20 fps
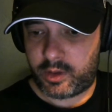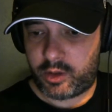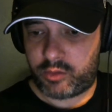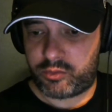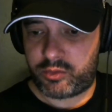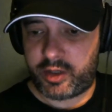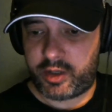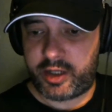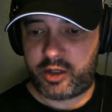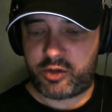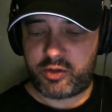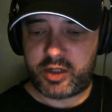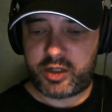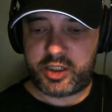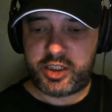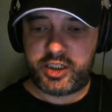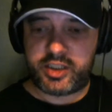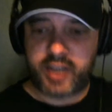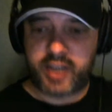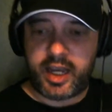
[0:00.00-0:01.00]
Ray
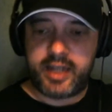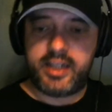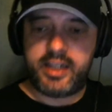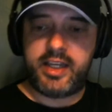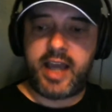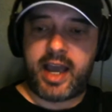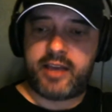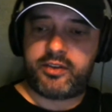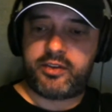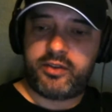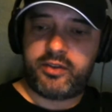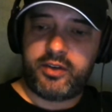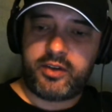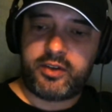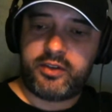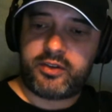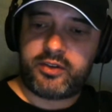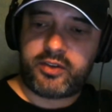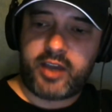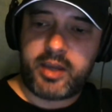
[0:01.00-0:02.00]
Qureshi saying, yes, you
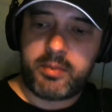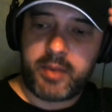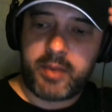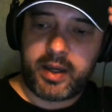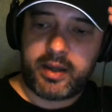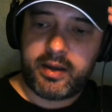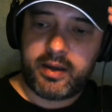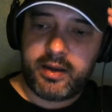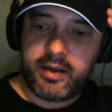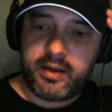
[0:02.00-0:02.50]
can see me.